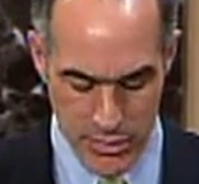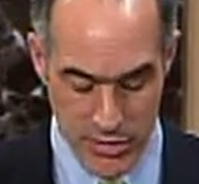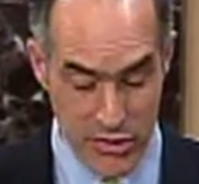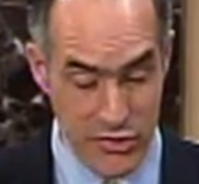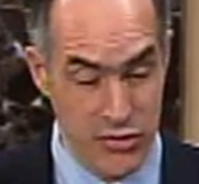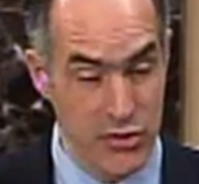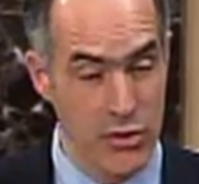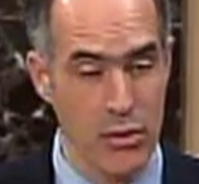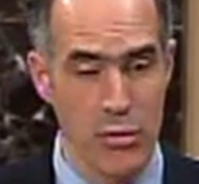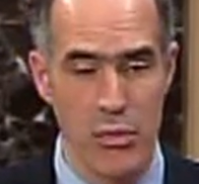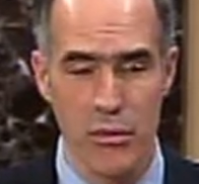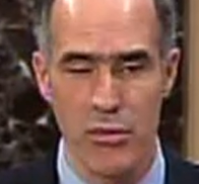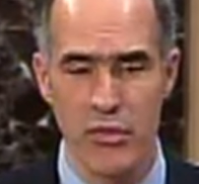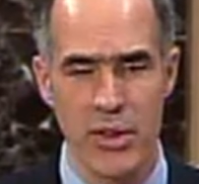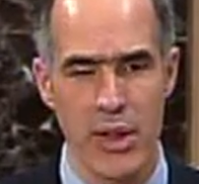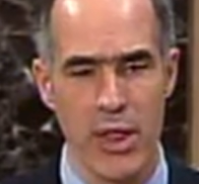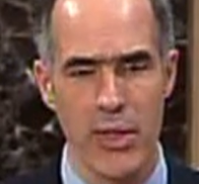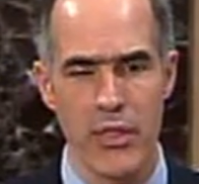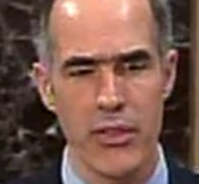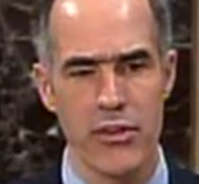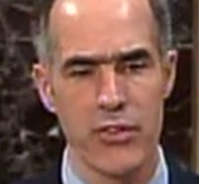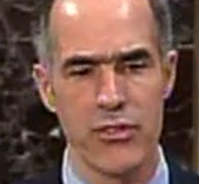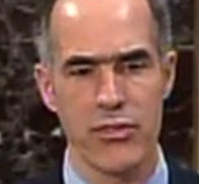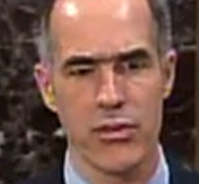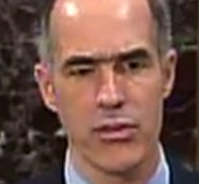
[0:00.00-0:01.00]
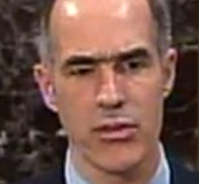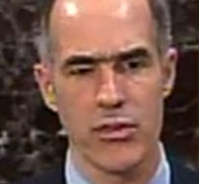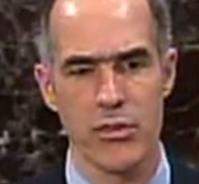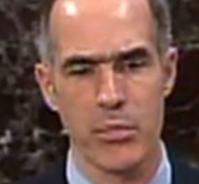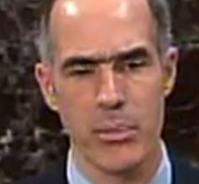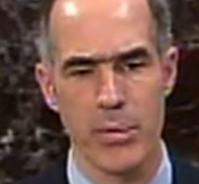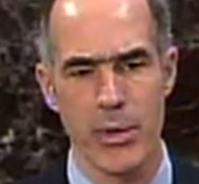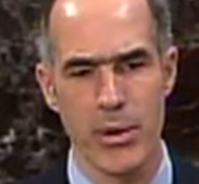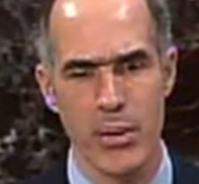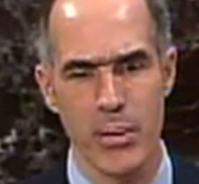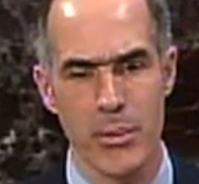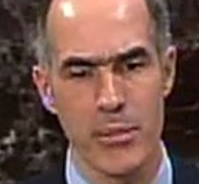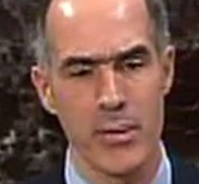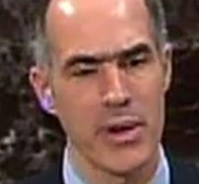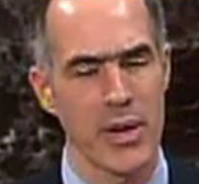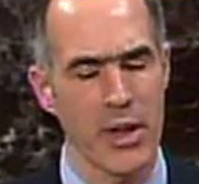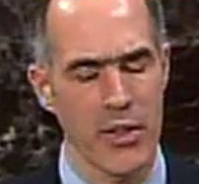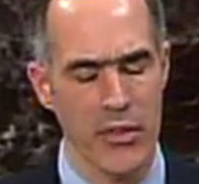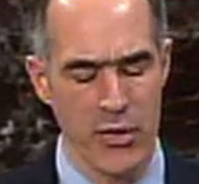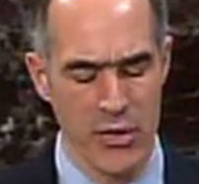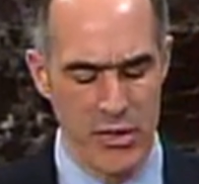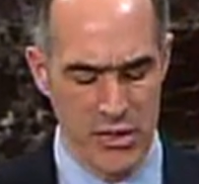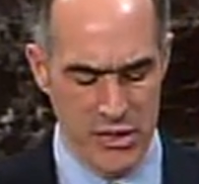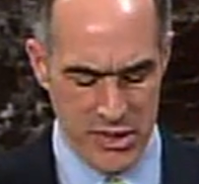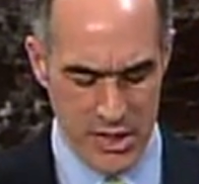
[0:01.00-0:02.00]
The Children's Health Insurance Program,
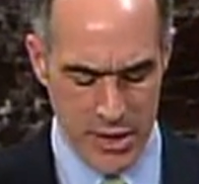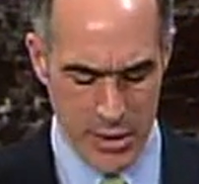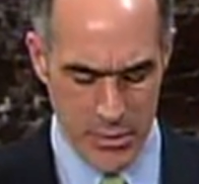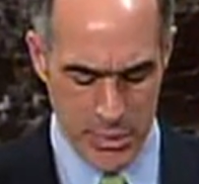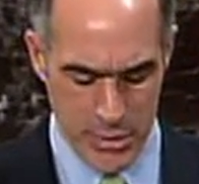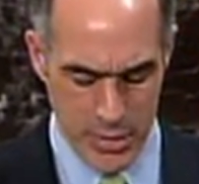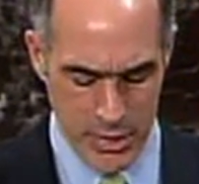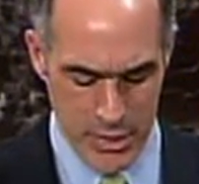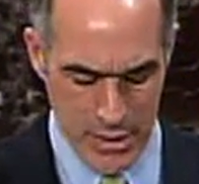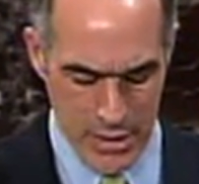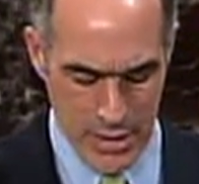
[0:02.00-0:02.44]
another example,